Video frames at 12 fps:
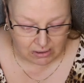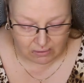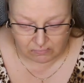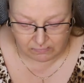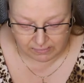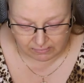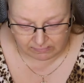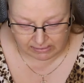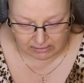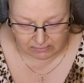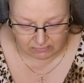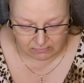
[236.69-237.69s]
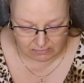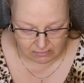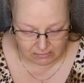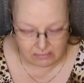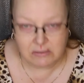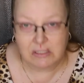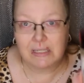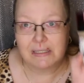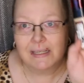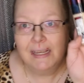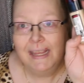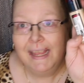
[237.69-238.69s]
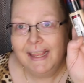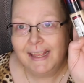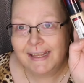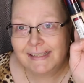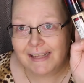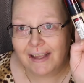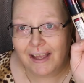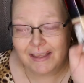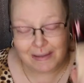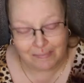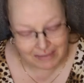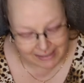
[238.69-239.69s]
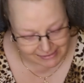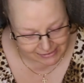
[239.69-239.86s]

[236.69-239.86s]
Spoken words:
Oh, there we go. Jeez. It's